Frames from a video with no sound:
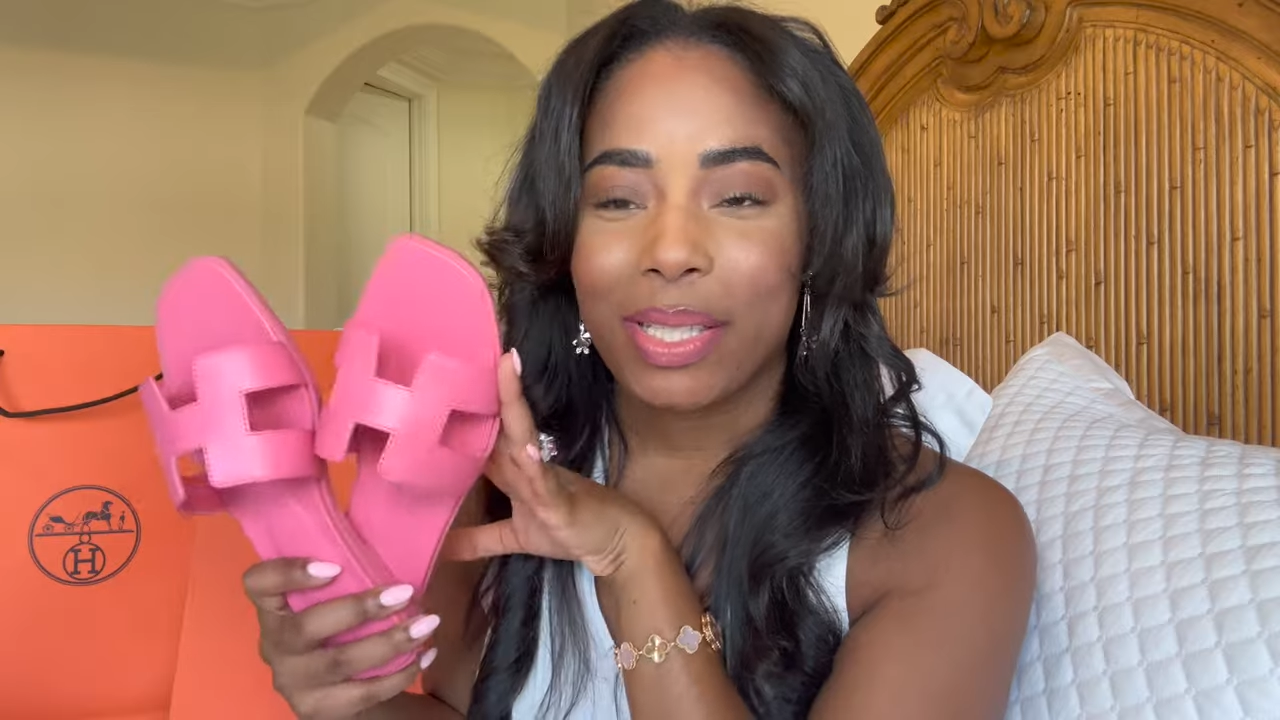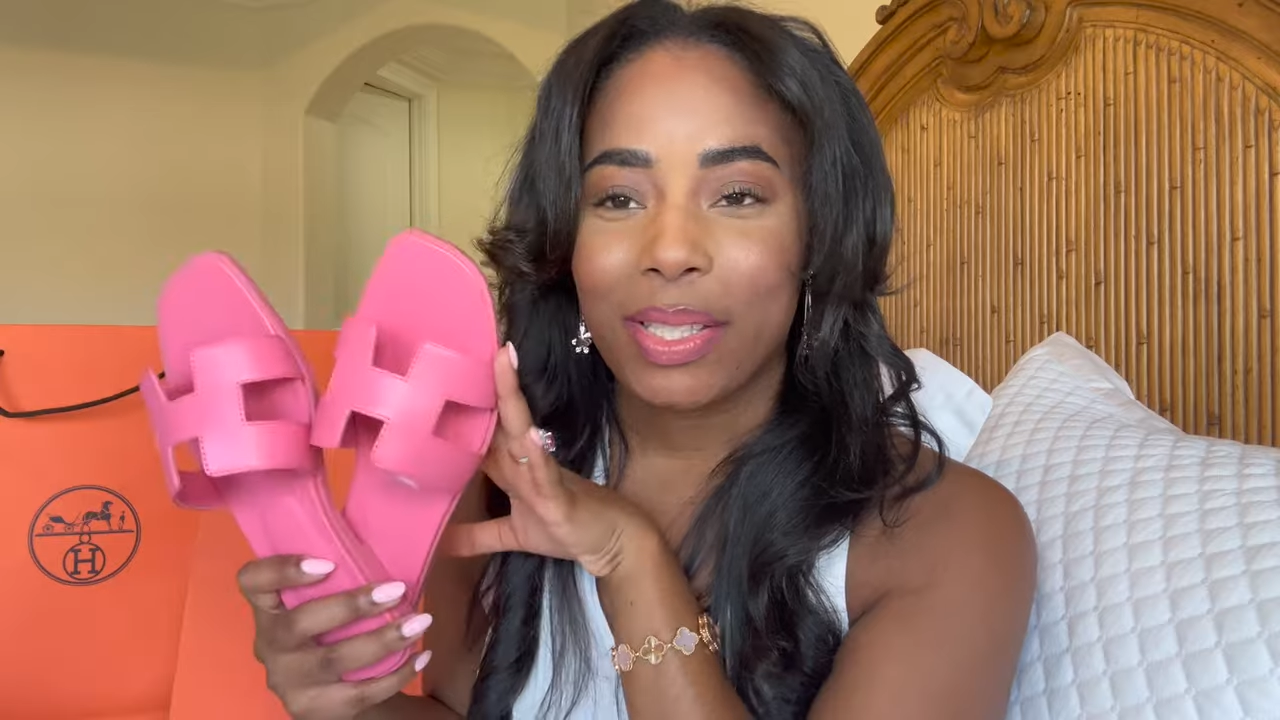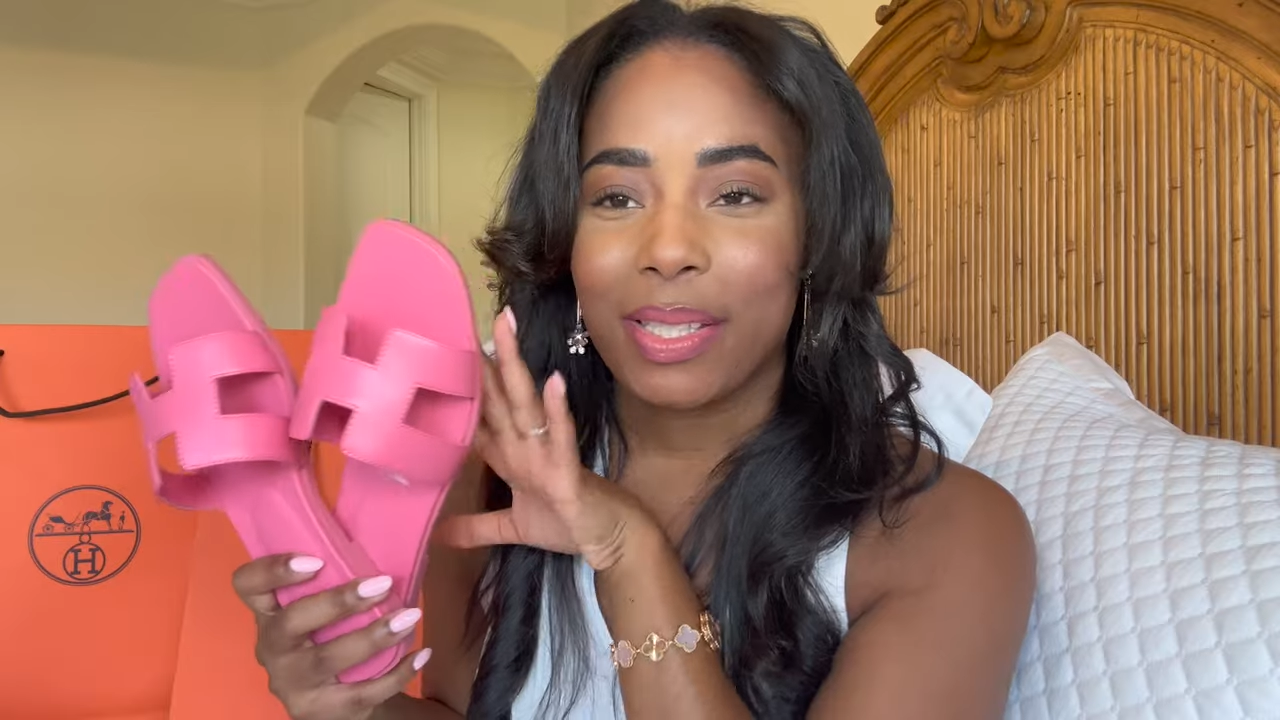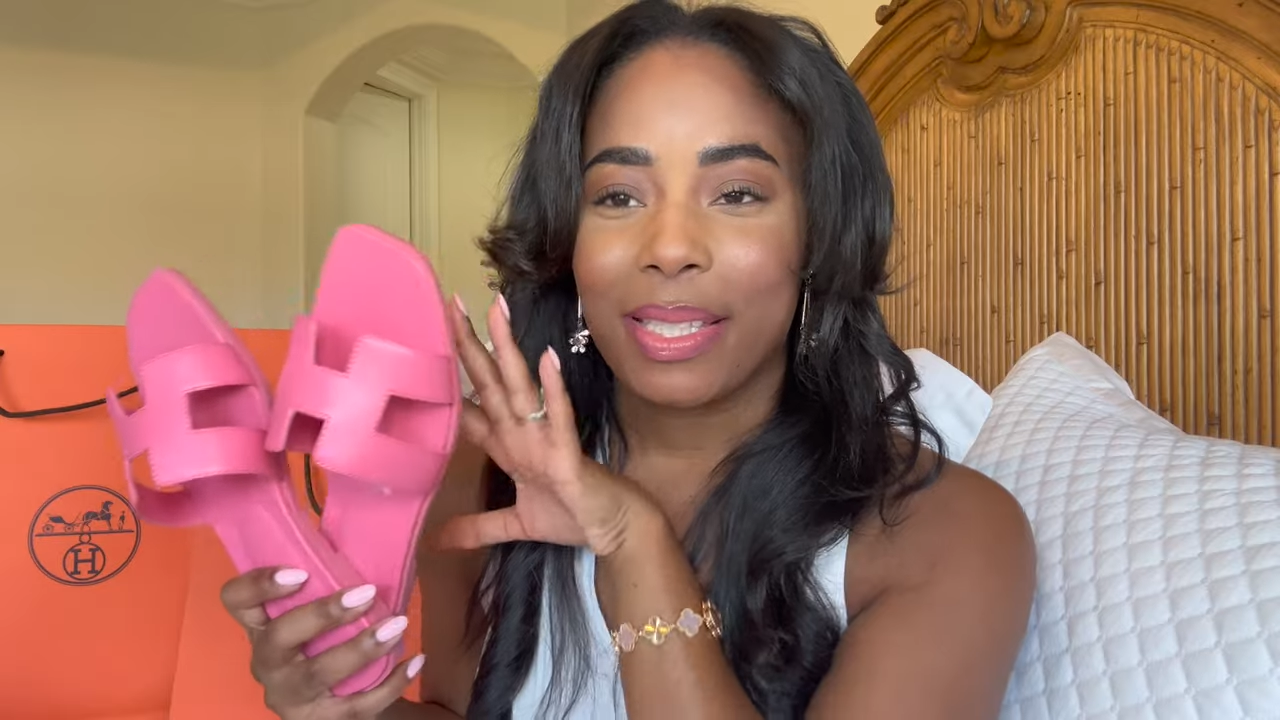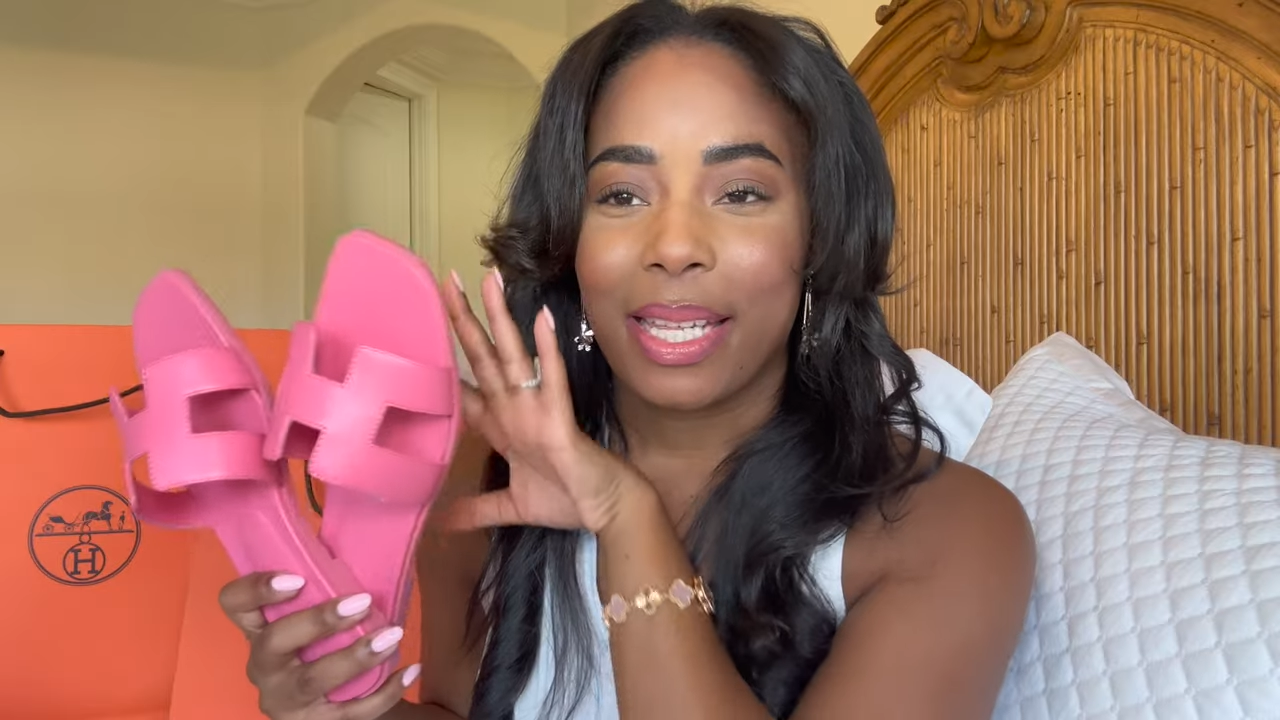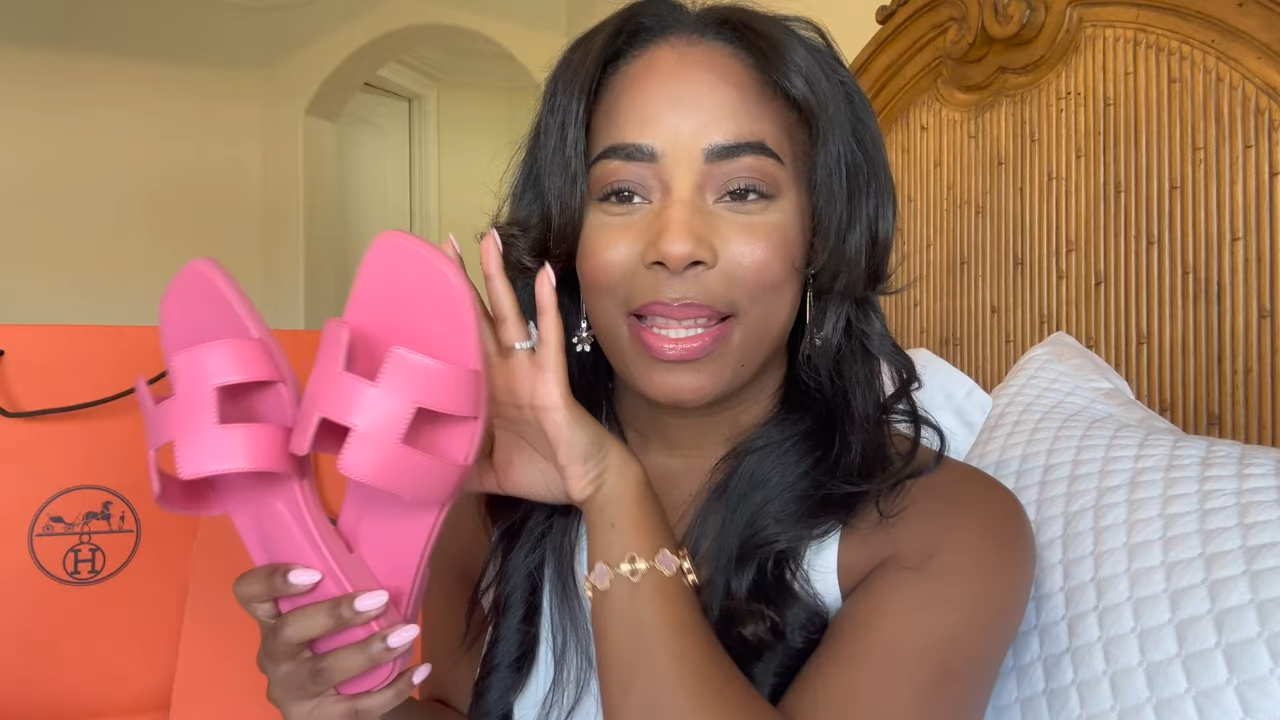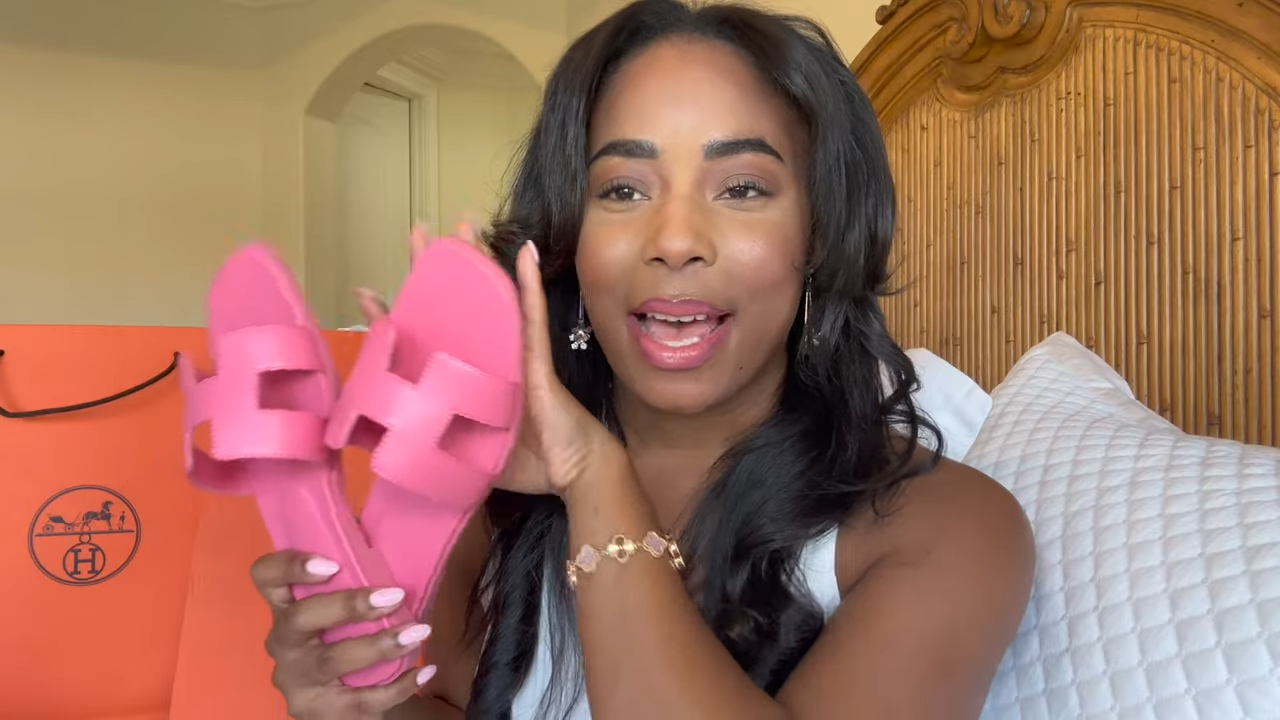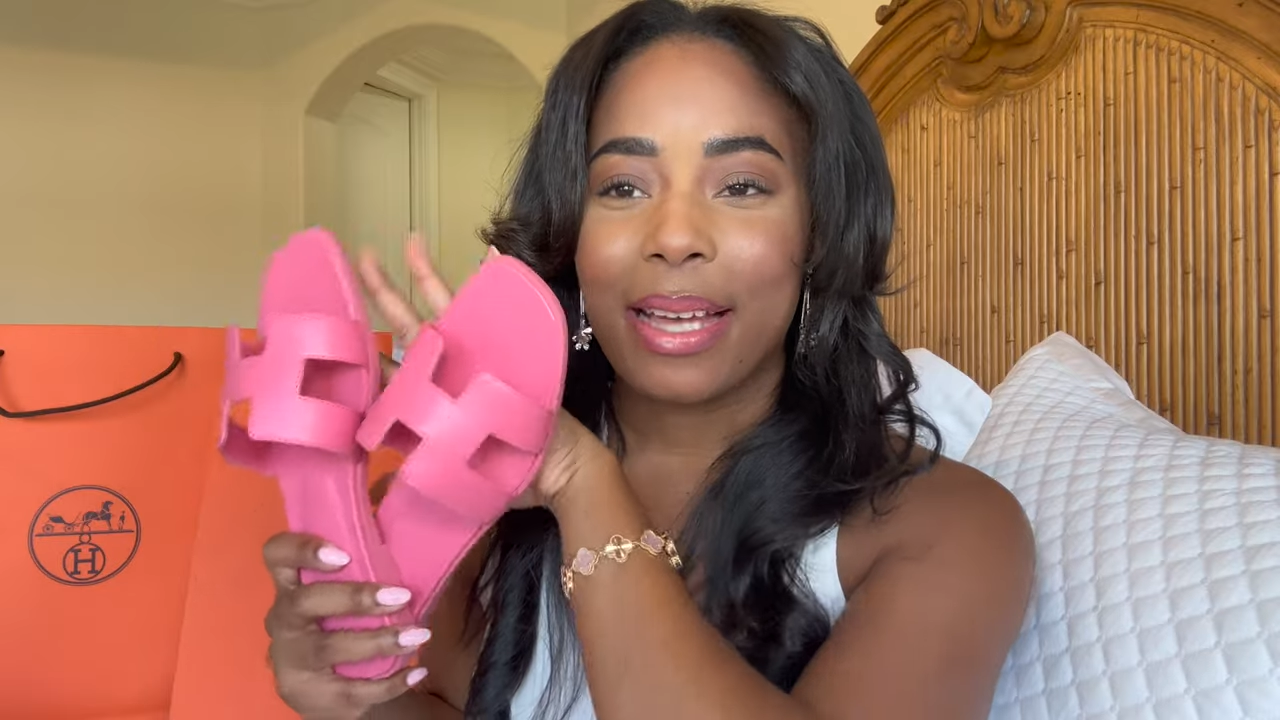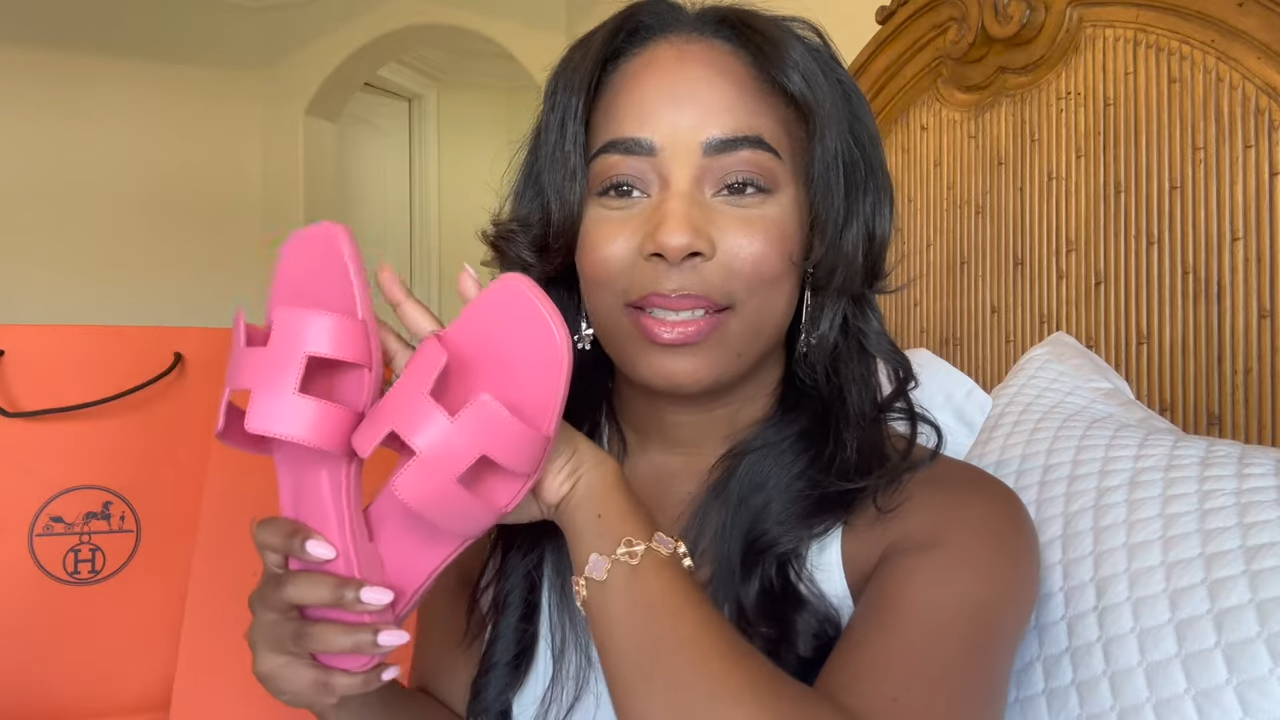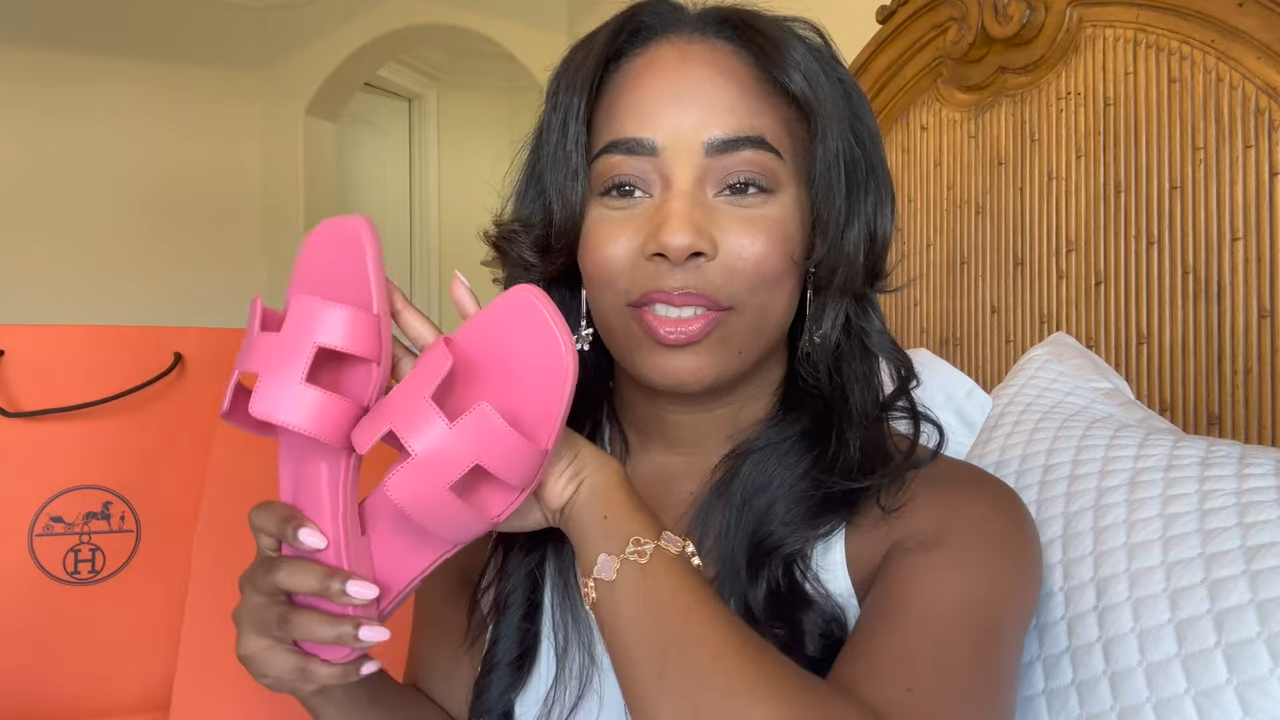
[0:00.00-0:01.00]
to see that,